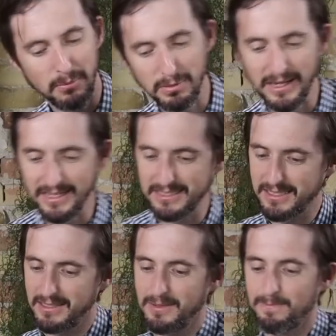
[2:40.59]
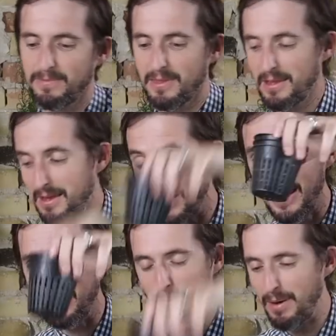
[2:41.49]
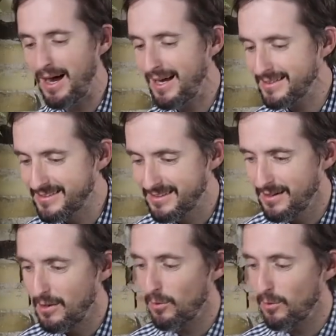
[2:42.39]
plants in the pots.